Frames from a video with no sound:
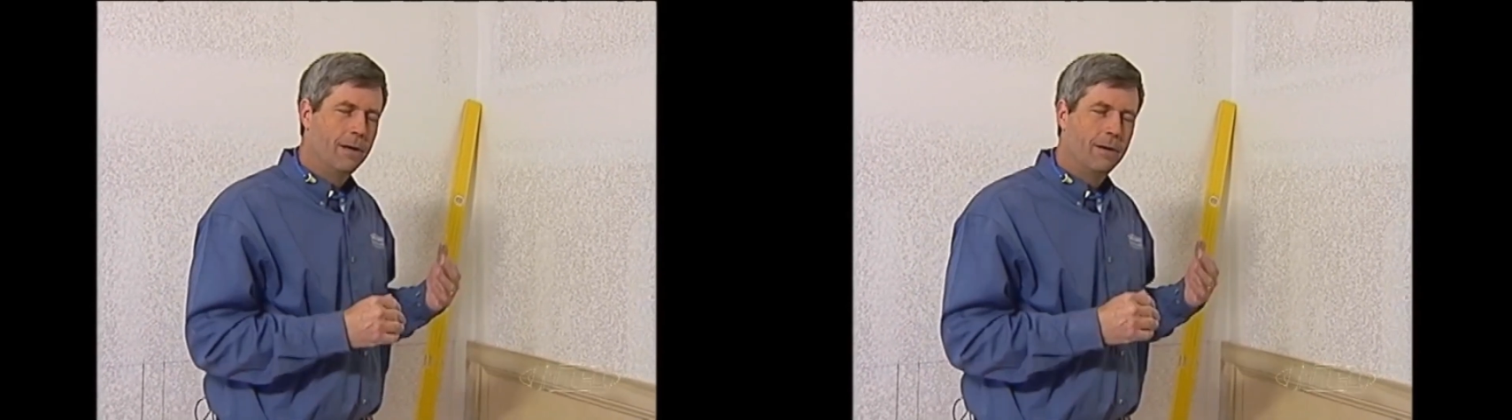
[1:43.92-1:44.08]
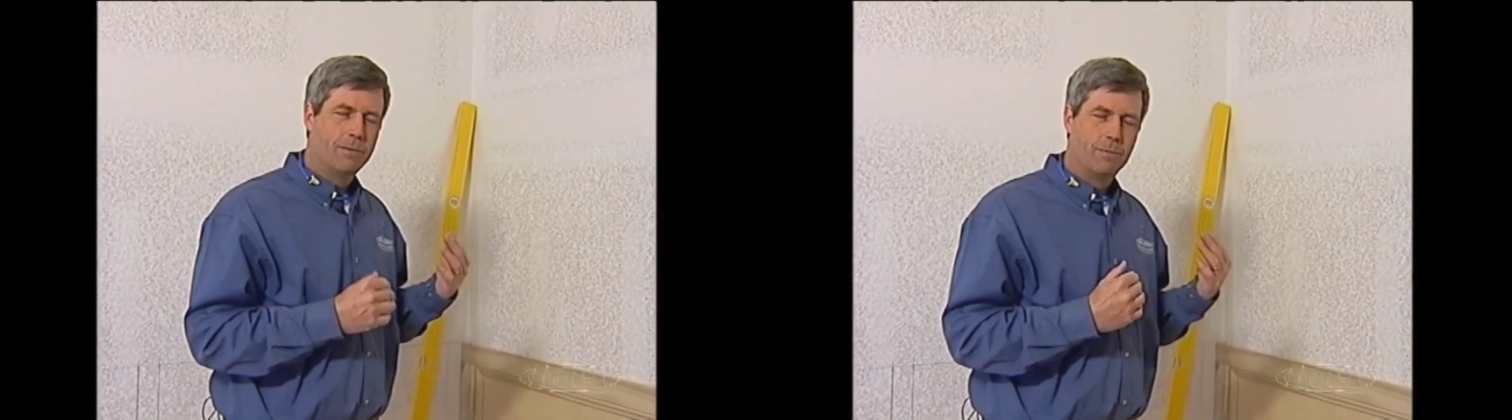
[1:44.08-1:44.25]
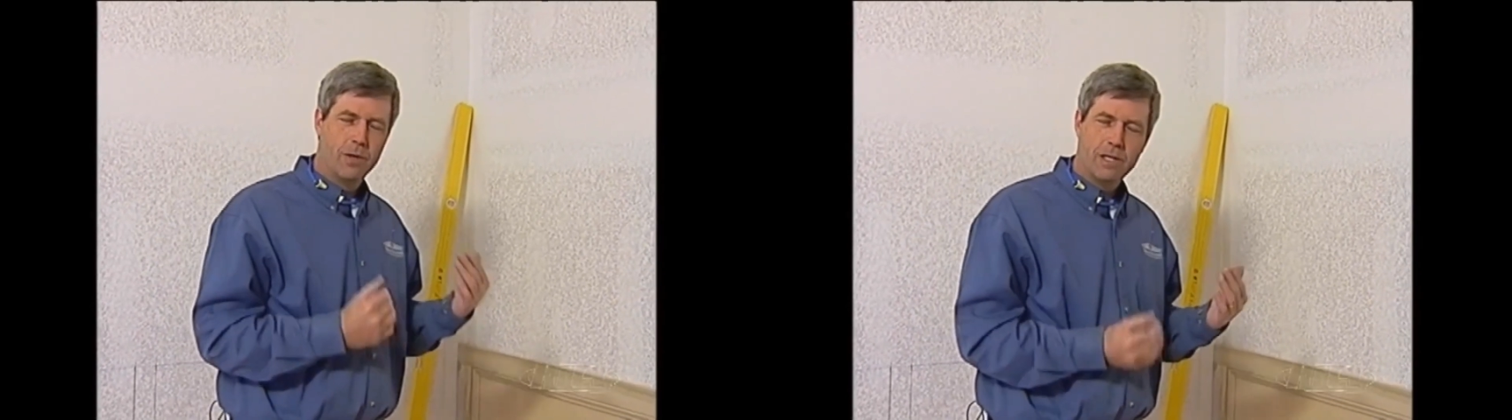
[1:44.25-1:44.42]

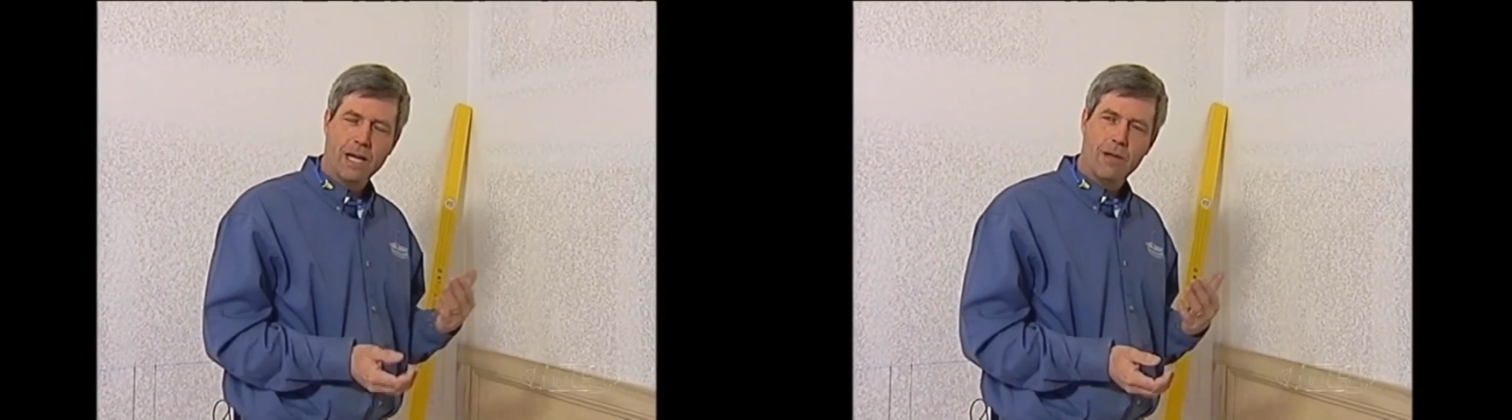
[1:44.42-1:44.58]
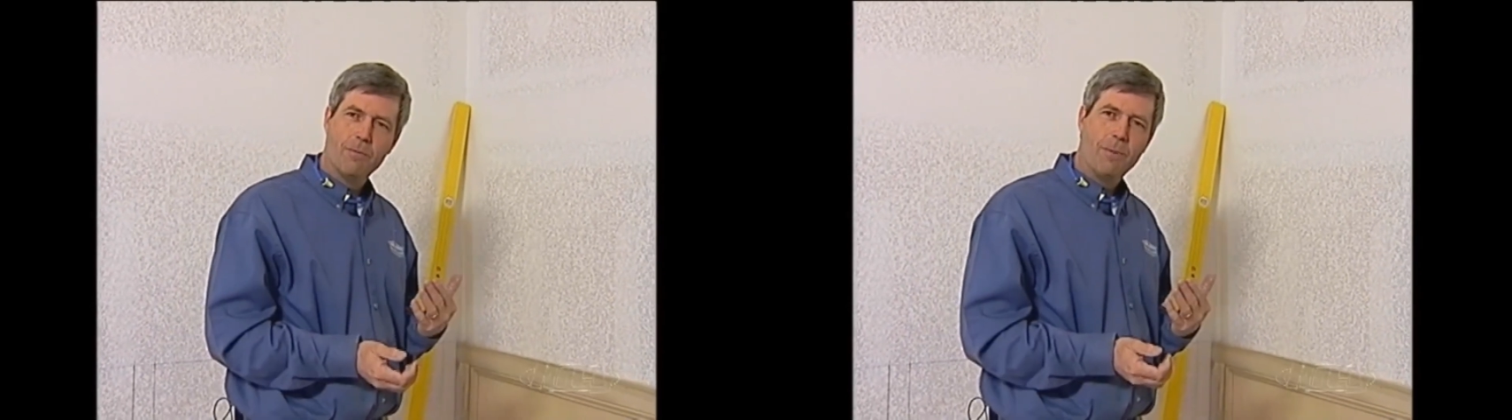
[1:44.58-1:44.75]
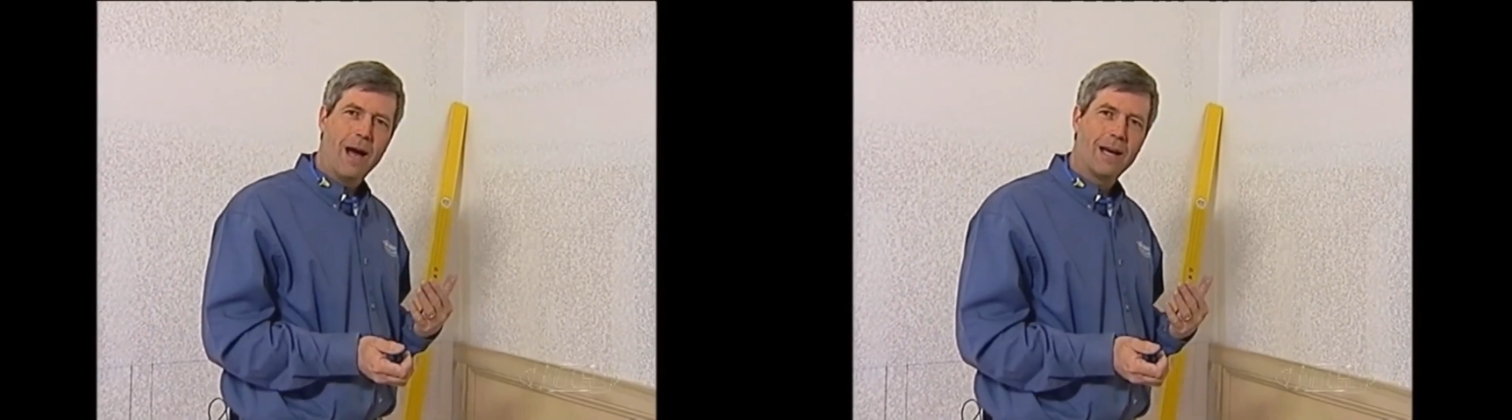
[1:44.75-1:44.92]
put
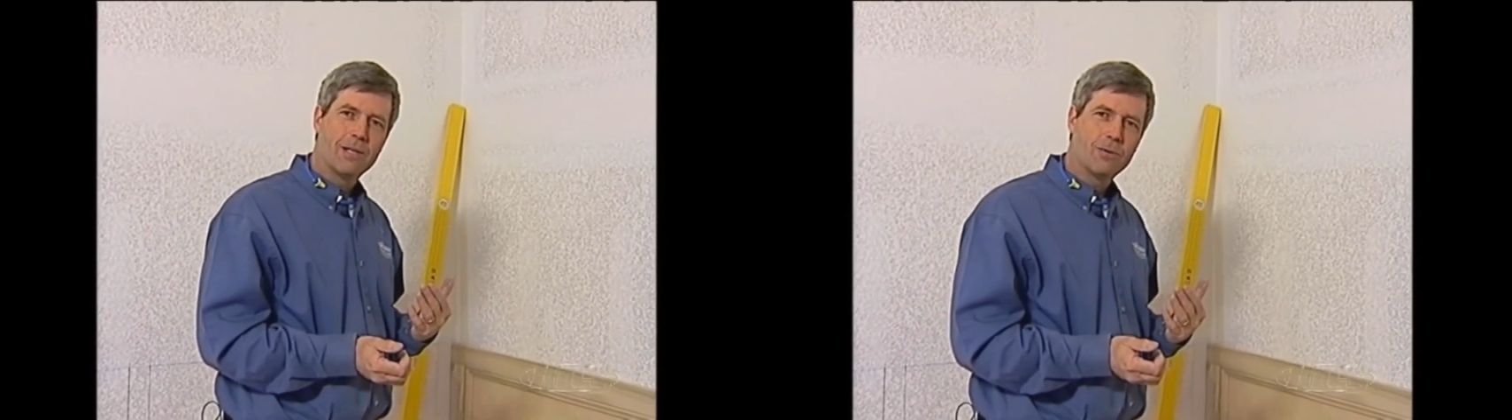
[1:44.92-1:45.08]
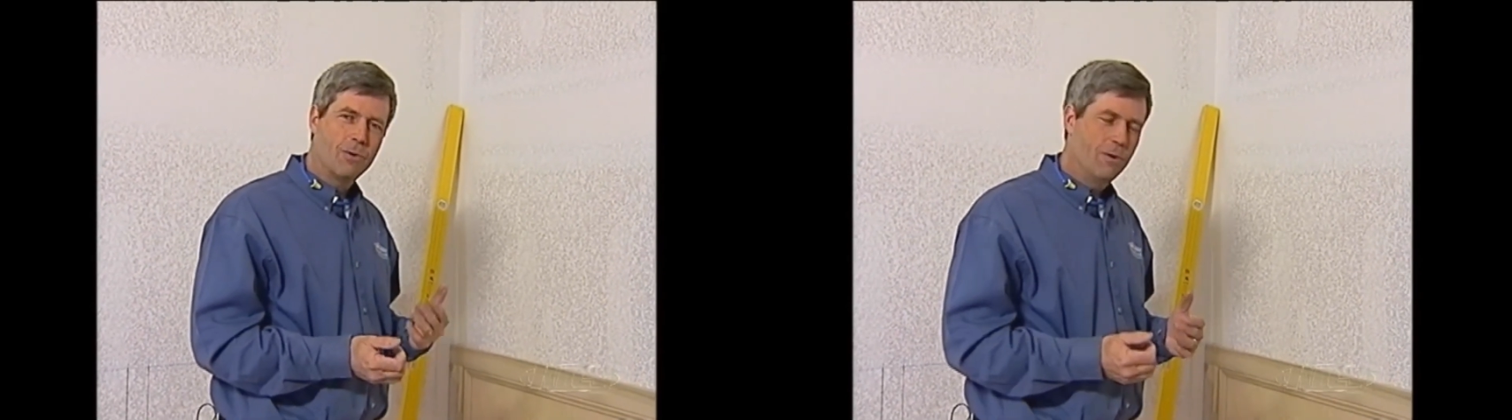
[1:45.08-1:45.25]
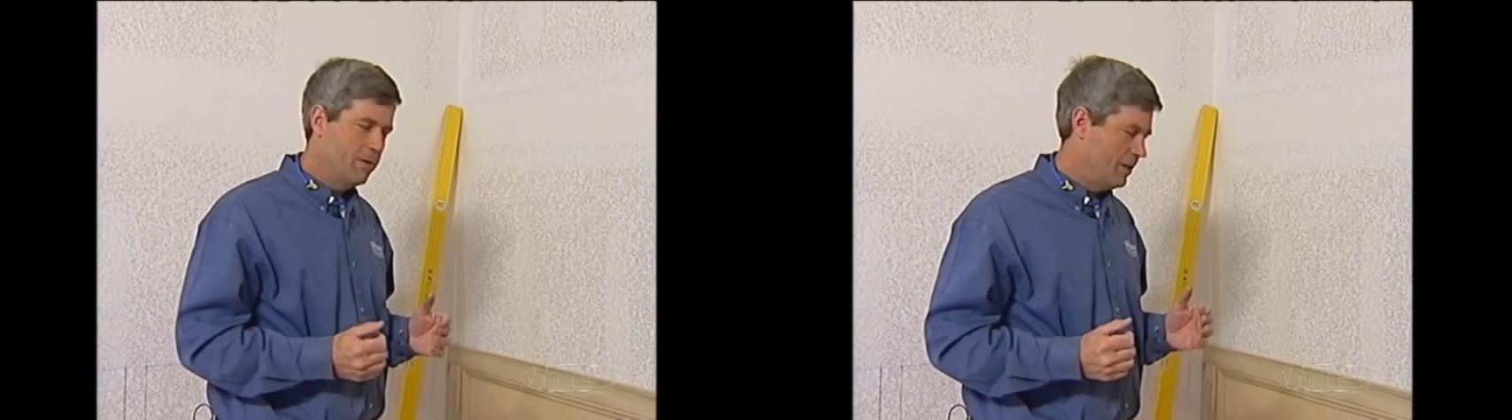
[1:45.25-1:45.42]
together the pocket
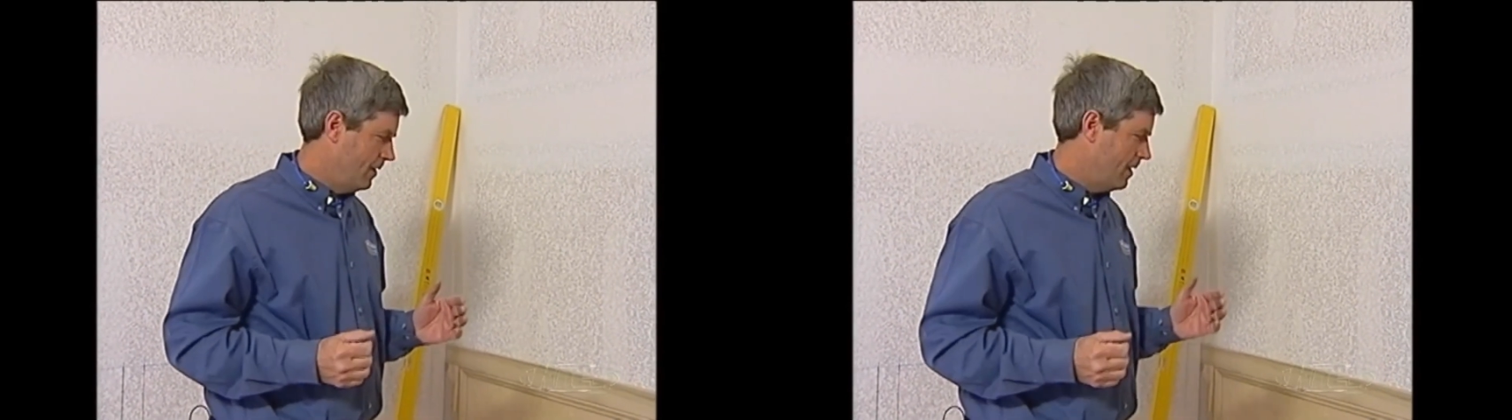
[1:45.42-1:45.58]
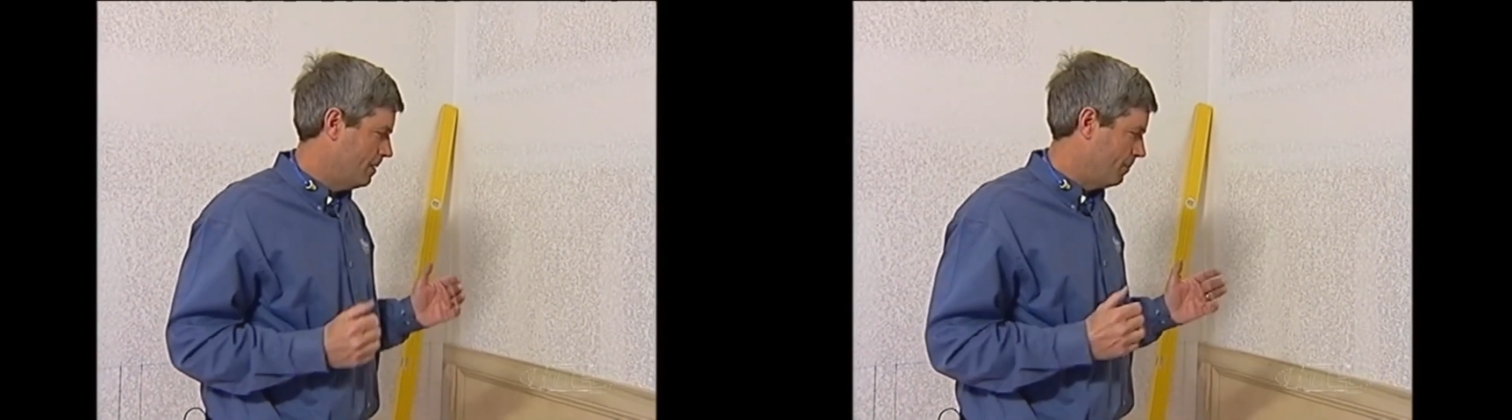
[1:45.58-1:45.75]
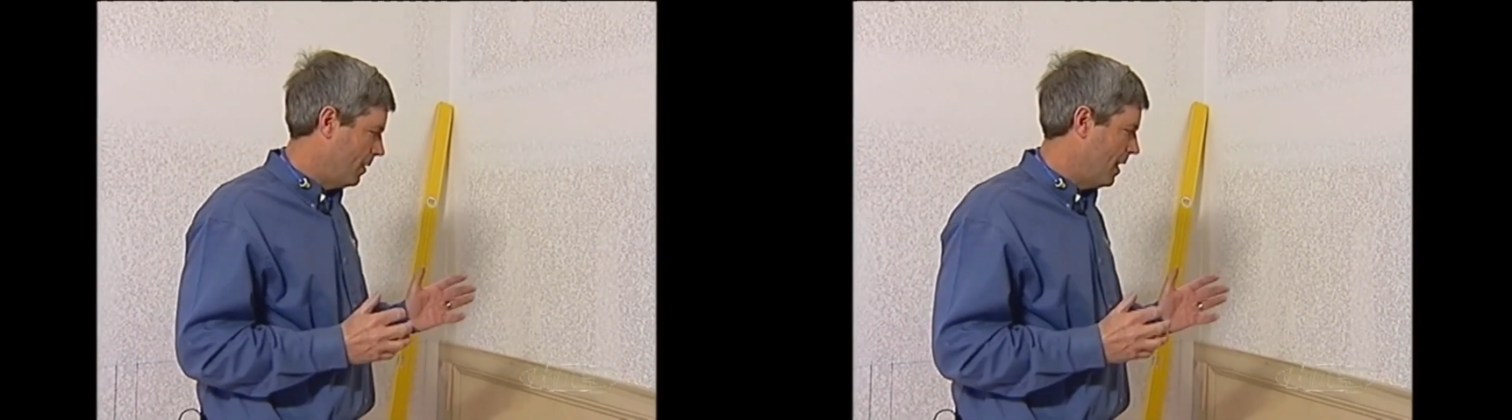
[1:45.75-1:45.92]
screws, and then
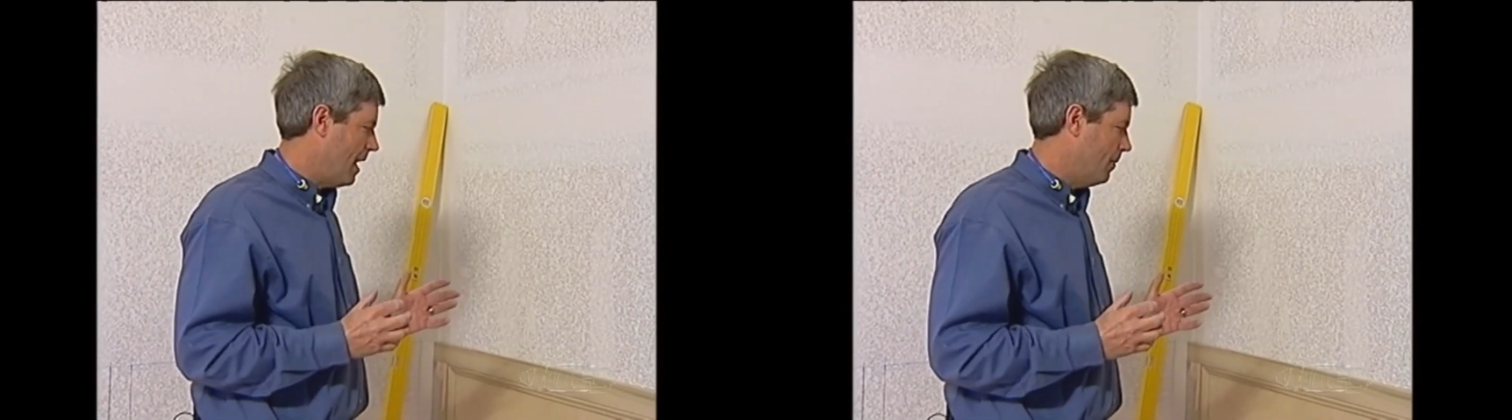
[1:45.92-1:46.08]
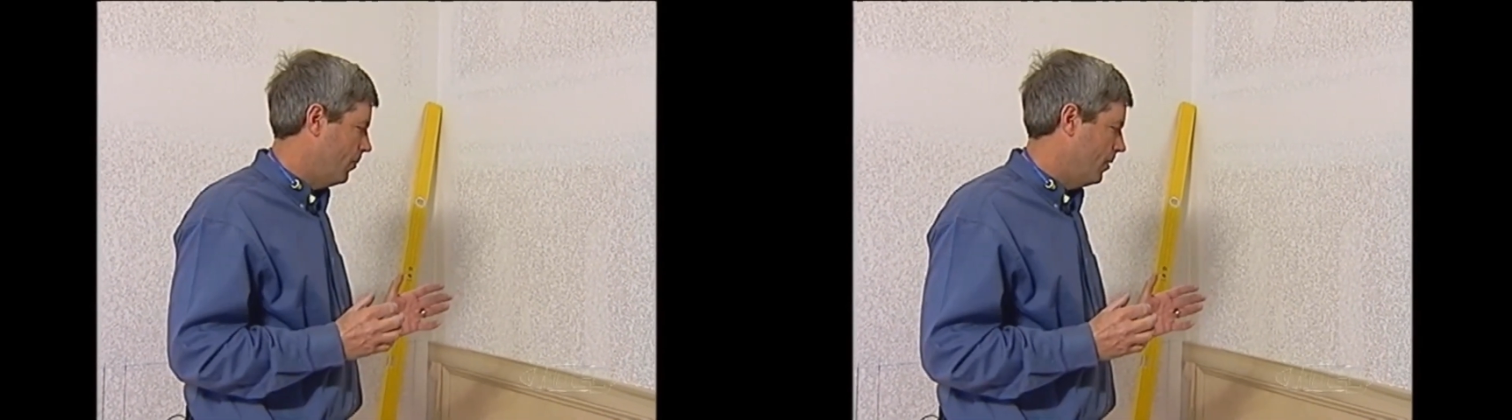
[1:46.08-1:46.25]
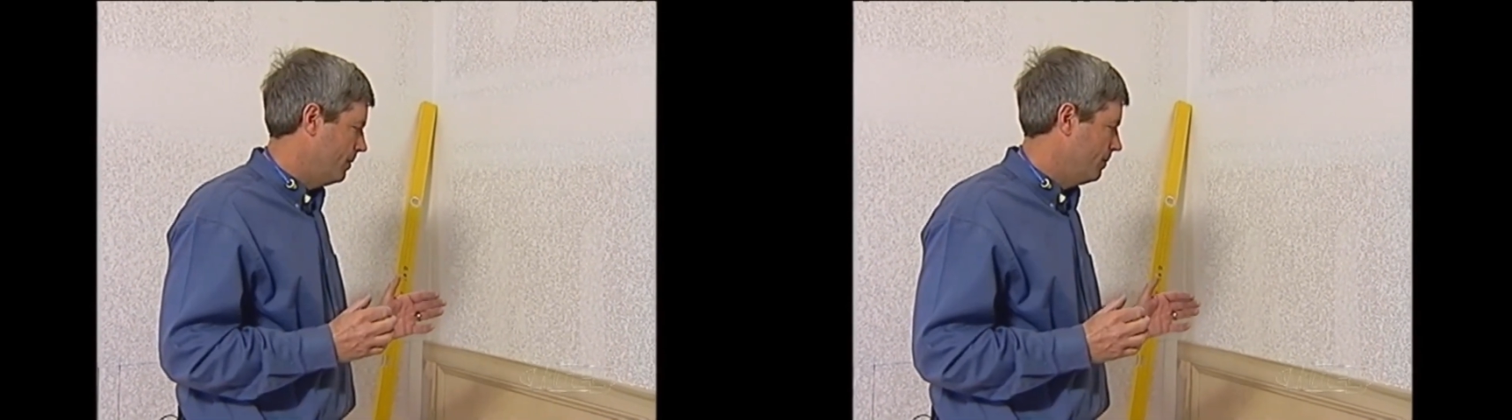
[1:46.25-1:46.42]
the
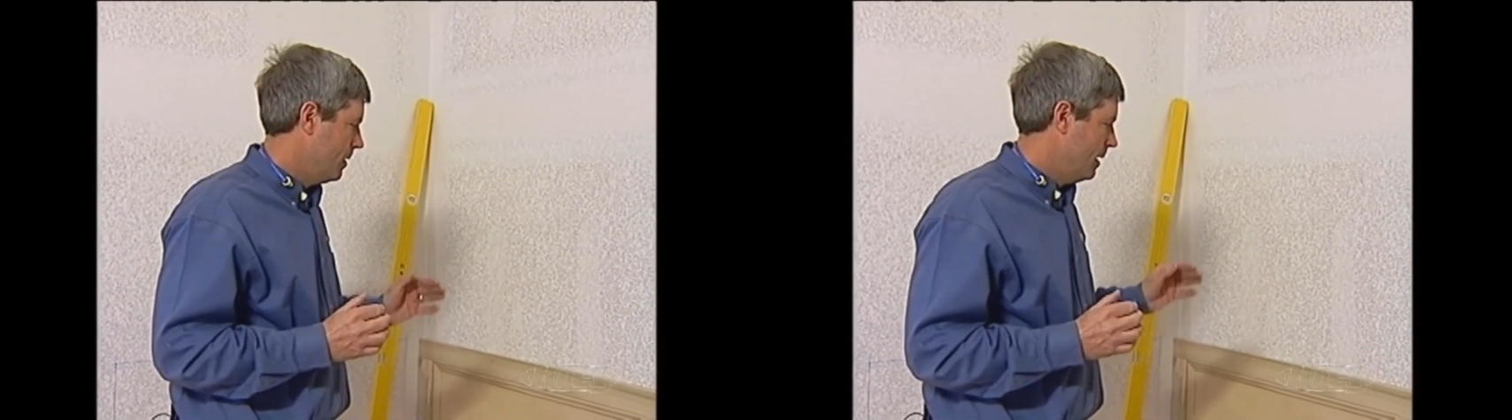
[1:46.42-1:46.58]
plywood.